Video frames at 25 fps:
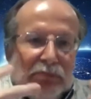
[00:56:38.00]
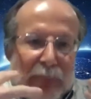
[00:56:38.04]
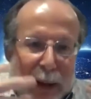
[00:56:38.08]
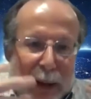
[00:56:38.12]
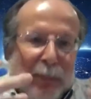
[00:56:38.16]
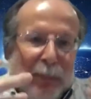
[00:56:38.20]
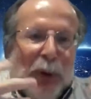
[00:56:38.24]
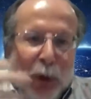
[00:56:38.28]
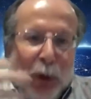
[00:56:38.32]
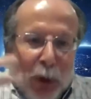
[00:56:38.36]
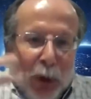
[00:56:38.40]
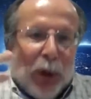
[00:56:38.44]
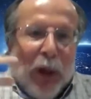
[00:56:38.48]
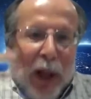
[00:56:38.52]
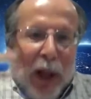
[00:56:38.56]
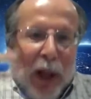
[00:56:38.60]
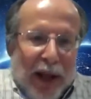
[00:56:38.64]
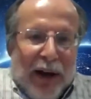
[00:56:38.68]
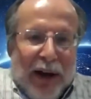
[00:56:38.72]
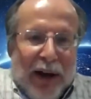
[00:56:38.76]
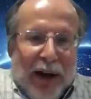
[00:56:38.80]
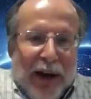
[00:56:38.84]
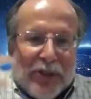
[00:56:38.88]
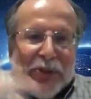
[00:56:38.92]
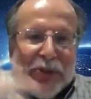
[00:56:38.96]
people who look
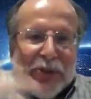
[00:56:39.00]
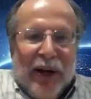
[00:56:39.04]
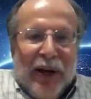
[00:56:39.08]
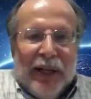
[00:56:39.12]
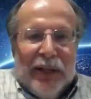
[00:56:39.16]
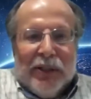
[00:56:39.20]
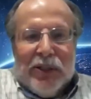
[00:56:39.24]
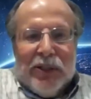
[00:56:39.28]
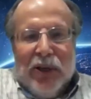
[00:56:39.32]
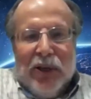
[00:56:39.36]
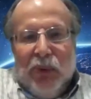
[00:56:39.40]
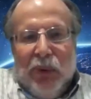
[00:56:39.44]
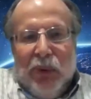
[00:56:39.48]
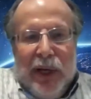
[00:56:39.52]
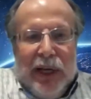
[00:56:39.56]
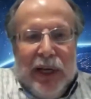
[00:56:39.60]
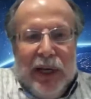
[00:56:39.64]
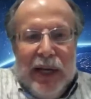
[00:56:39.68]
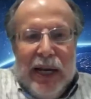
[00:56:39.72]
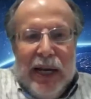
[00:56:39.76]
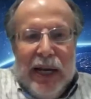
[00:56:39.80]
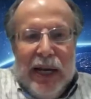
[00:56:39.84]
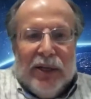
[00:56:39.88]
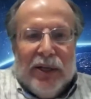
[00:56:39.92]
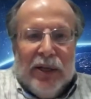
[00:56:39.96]
like us, right? So we
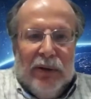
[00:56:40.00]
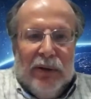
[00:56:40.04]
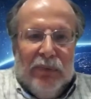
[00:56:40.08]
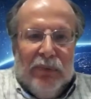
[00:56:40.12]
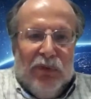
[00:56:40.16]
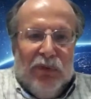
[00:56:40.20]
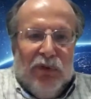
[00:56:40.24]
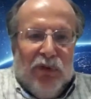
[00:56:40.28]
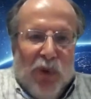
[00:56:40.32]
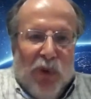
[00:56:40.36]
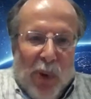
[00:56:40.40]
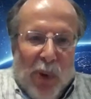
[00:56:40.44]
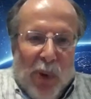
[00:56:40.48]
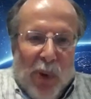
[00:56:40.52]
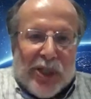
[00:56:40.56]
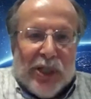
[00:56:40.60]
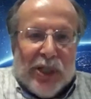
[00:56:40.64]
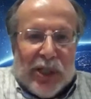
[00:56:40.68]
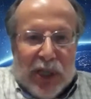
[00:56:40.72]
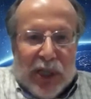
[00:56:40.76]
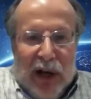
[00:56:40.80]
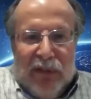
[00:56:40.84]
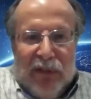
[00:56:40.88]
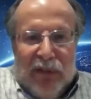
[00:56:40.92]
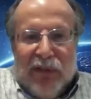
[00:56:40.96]
need to force
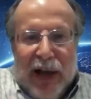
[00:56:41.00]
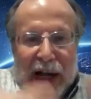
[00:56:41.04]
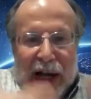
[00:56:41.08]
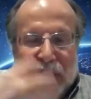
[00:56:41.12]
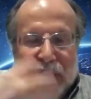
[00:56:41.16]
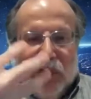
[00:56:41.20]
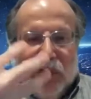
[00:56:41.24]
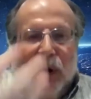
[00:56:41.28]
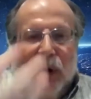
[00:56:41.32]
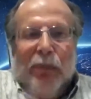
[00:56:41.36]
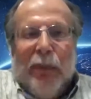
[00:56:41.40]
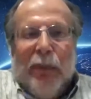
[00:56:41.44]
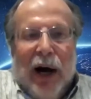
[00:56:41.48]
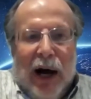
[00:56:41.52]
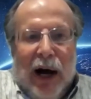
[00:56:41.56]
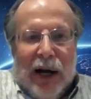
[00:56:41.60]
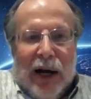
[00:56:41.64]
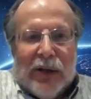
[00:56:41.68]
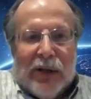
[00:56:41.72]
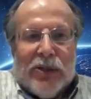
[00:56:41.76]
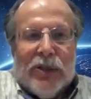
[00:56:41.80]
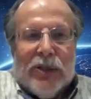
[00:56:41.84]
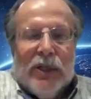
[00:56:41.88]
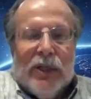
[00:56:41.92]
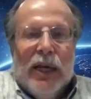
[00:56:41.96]
ourselves out of our
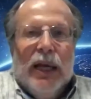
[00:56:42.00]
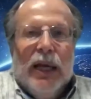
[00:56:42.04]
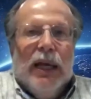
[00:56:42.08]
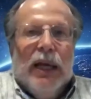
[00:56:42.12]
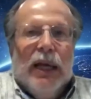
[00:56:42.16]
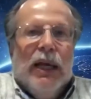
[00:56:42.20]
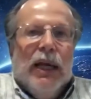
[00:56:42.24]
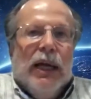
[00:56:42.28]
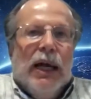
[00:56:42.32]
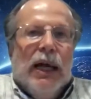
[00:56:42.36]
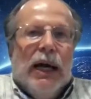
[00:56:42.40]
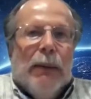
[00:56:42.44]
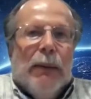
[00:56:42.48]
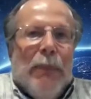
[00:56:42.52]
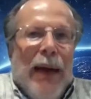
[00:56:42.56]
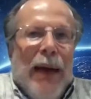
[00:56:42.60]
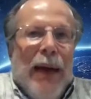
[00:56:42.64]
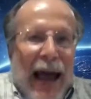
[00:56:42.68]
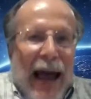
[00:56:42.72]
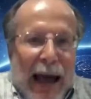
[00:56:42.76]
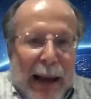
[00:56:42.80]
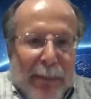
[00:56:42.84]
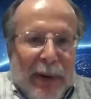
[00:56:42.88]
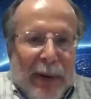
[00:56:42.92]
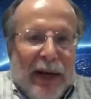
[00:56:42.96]
box. I'm
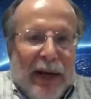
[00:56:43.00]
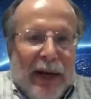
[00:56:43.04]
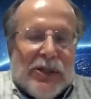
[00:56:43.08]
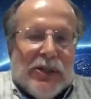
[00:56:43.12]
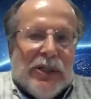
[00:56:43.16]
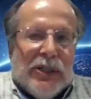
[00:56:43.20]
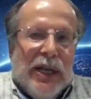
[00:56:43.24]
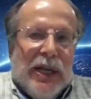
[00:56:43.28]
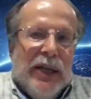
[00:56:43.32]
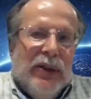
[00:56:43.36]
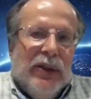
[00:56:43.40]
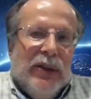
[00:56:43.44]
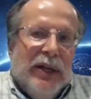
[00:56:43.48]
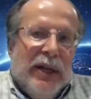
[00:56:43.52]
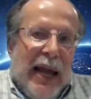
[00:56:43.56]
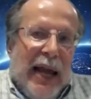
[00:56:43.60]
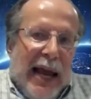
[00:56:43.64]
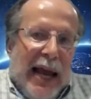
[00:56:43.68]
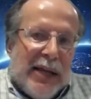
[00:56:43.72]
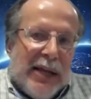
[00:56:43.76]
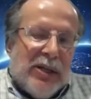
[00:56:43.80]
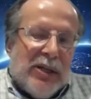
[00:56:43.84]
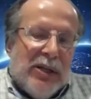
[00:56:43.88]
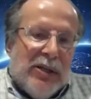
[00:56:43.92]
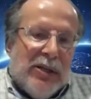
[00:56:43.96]
happy to see that
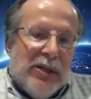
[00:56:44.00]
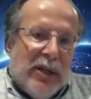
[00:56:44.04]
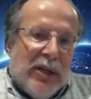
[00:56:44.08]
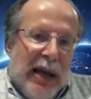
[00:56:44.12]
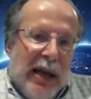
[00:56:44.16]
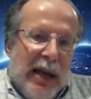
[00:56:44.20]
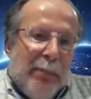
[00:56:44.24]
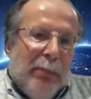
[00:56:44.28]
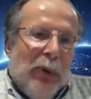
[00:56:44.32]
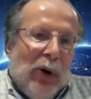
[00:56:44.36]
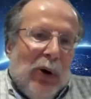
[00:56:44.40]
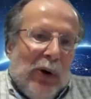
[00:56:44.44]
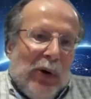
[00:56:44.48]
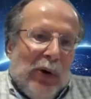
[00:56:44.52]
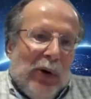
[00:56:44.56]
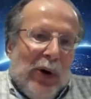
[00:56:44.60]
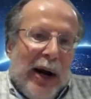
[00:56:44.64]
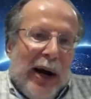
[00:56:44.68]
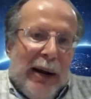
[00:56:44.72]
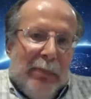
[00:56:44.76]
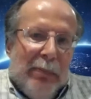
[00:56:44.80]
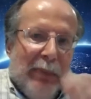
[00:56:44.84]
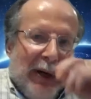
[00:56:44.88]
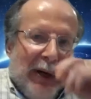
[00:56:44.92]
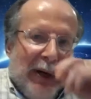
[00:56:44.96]
NASA's STEM
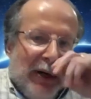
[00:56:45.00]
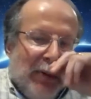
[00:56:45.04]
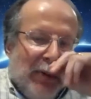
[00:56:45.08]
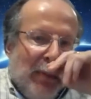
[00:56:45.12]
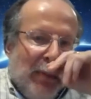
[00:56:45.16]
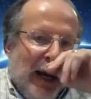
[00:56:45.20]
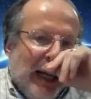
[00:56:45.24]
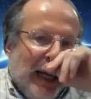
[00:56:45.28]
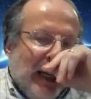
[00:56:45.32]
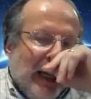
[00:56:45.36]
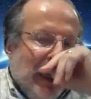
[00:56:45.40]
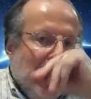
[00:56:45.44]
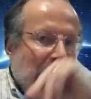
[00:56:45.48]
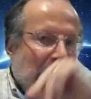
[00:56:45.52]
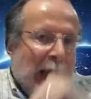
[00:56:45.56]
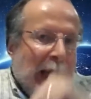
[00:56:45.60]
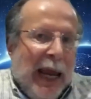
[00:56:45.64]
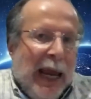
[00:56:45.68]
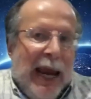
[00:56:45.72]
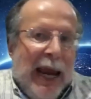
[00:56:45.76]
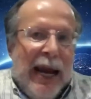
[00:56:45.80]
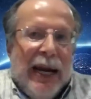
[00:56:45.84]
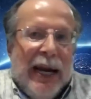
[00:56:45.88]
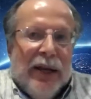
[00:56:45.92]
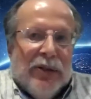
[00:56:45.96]
program under Mike
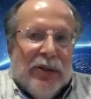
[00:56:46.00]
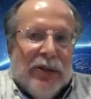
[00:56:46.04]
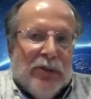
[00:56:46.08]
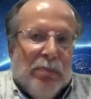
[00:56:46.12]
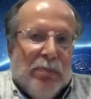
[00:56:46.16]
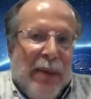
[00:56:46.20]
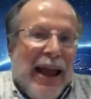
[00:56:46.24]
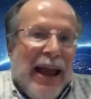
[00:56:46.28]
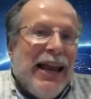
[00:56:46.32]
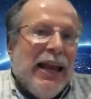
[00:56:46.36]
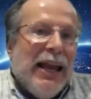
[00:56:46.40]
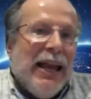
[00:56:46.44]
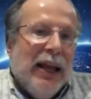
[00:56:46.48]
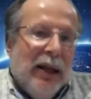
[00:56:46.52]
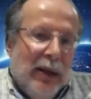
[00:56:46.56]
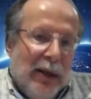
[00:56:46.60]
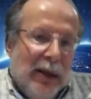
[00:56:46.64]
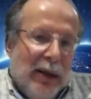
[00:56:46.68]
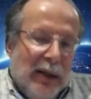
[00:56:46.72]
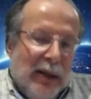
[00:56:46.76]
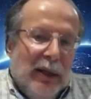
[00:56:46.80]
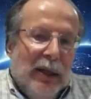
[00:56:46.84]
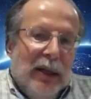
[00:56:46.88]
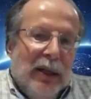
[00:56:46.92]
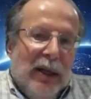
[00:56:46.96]
Kincaid is making
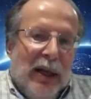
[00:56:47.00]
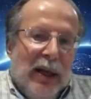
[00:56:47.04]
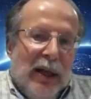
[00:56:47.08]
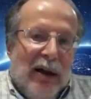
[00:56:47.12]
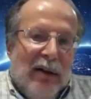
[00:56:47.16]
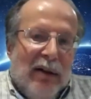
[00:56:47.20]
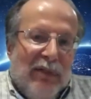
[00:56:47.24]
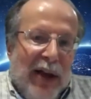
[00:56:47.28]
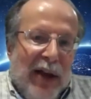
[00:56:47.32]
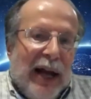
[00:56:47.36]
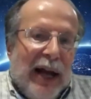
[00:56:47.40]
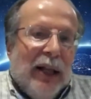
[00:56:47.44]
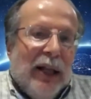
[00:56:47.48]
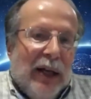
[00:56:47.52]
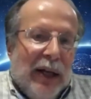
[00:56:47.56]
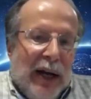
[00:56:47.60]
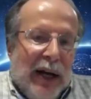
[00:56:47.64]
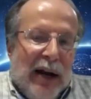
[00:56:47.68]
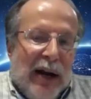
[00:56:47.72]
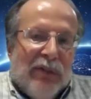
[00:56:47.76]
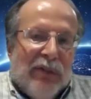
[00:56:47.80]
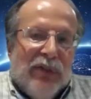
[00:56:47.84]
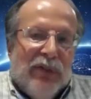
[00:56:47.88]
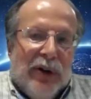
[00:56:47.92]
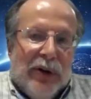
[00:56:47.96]
a valiant
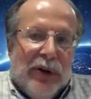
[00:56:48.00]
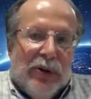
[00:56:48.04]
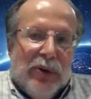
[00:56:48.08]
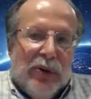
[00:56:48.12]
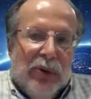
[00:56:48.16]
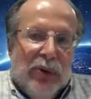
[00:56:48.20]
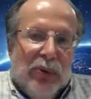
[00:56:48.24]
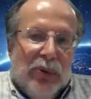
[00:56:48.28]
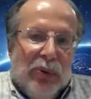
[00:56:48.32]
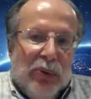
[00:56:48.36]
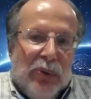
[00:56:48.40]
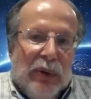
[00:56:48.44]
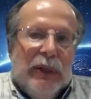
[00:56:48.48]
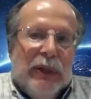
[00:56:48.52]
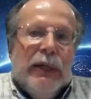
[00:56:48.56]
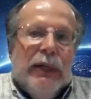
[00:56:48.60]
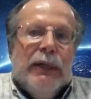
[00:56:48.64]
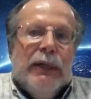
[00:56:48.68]
effort to